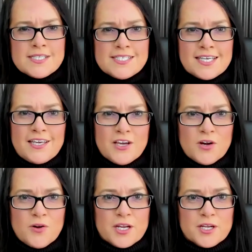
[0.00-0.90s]

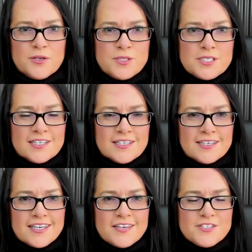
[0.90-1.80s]
CEO at Acoustic.
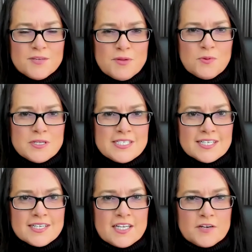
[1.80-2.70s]
If somebody wants to
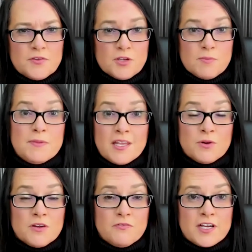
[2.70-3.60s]
connect with you, maybe they
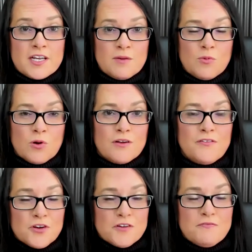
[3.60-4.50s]
want to find out more
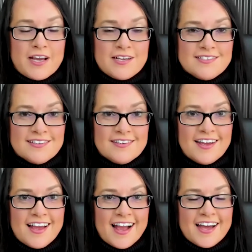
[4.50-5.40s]
of your advice on
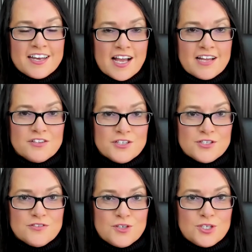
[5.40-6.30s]
how to handle this in
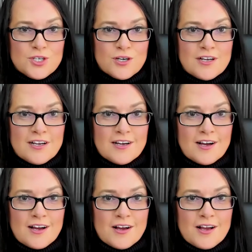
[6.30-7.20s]
the future,
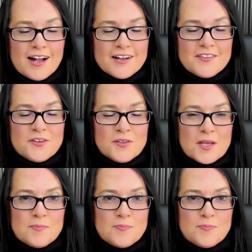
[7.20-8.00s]
how can they do that?